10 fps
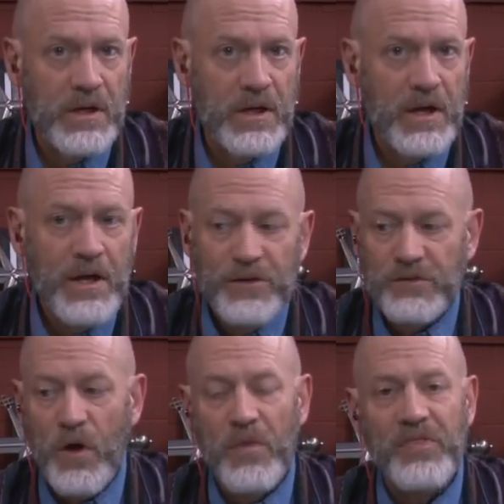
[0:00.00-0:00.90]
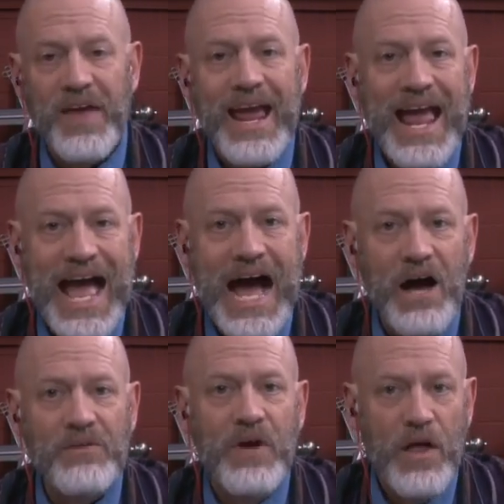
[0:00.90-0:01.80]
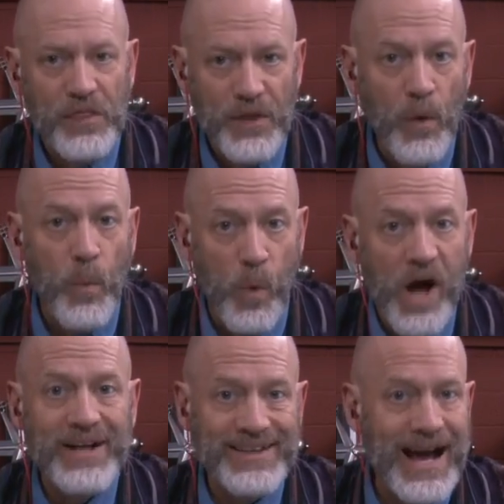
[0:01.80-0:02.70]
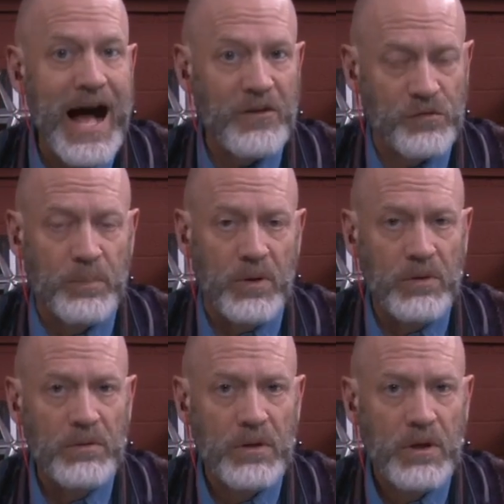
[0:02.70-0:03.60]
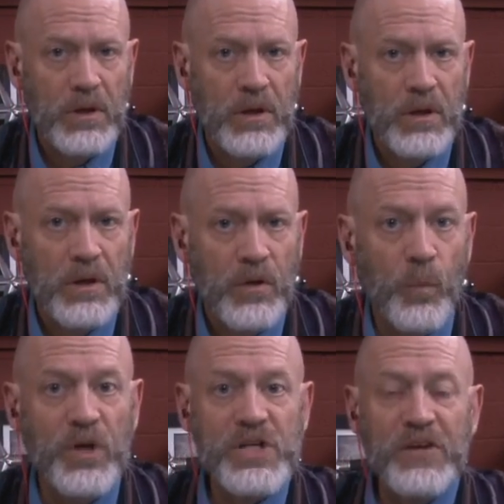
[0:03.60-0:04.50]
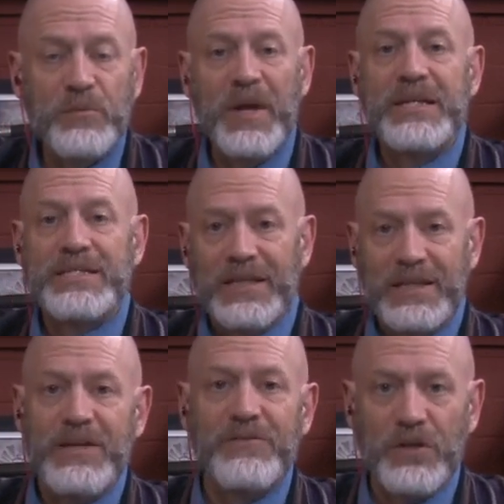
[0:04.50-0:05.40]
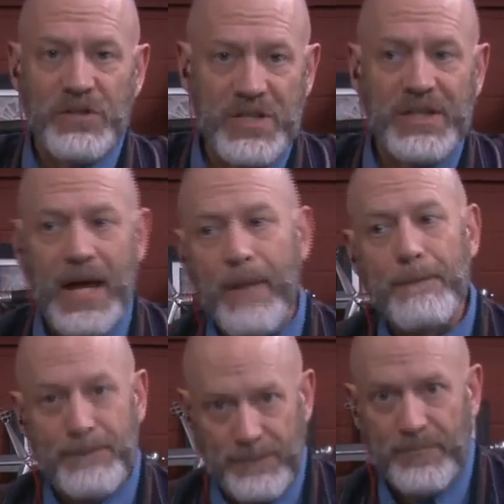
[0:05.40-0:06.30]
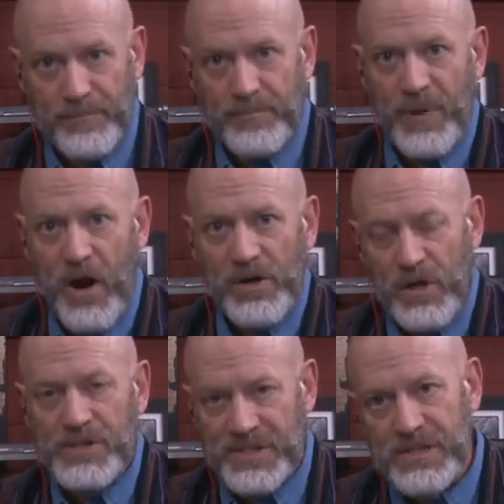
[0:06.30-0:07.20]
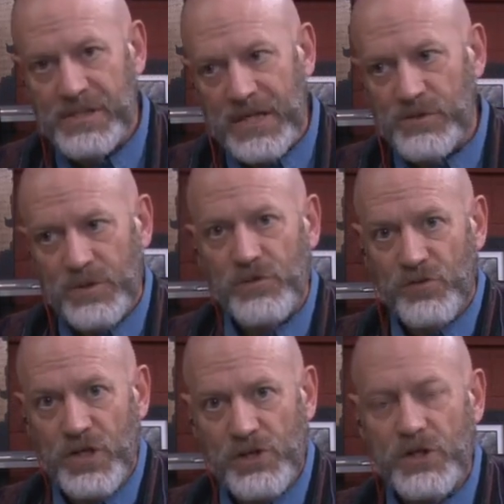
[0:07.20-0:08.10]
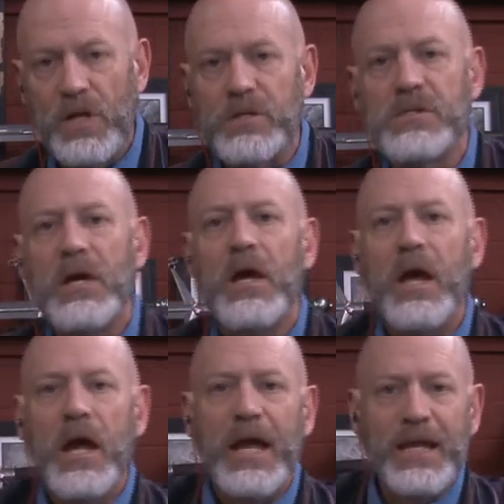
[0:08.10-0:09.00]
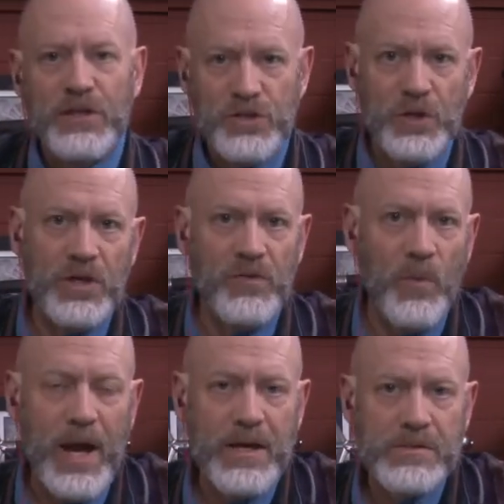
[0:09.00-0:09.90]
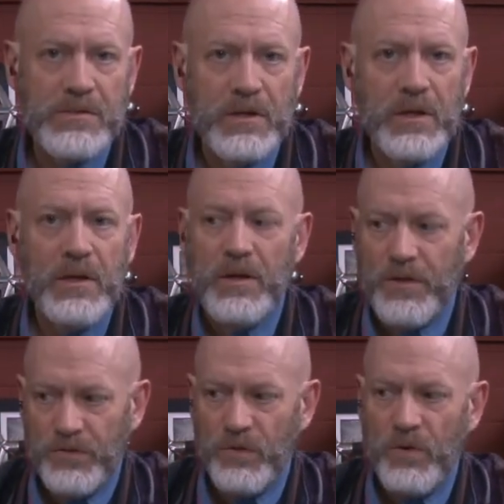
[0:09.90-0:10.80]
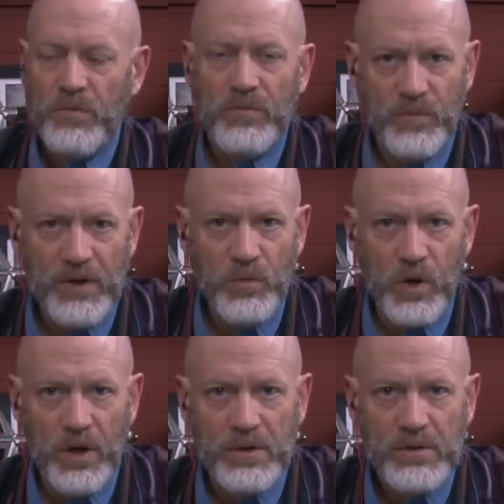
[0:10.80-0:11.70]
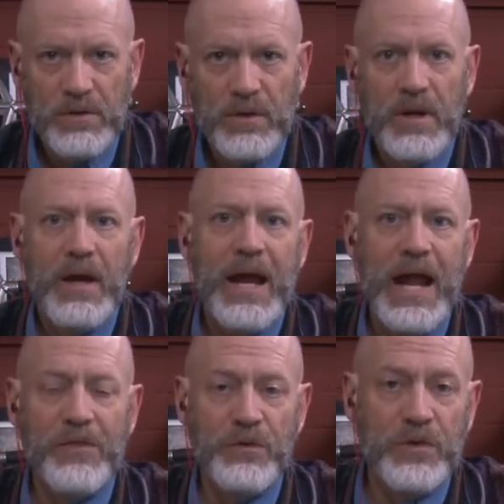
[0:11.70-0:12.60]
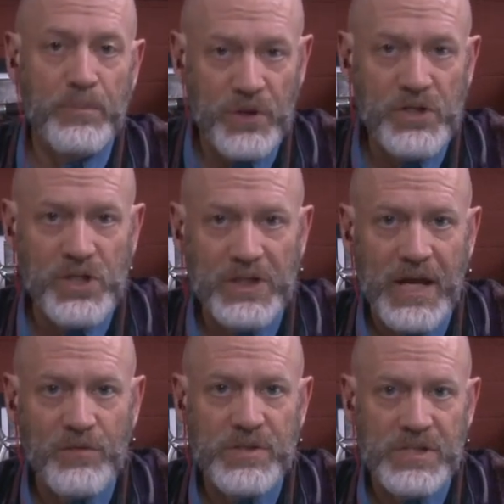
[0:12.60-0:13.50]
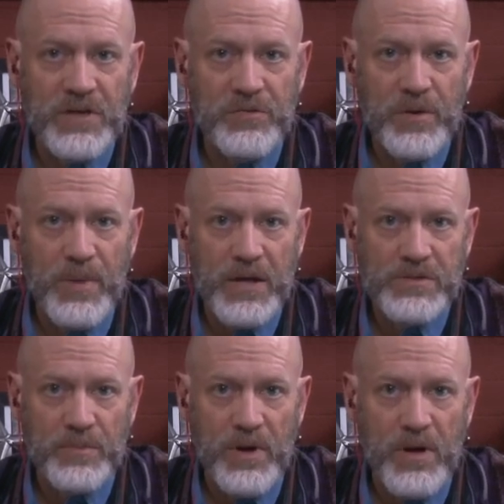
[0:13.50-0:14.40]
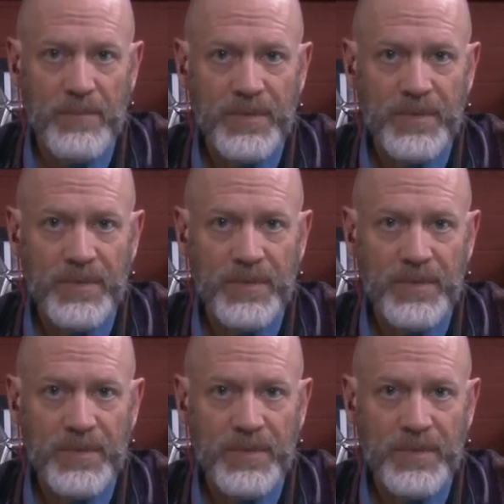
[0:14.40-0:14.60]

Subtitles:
So they have the one gospel which has been delivered to them, paradosis, that's what the tradition is, in two different ways, through written word and through the preaching they had received from the Apostle Paul.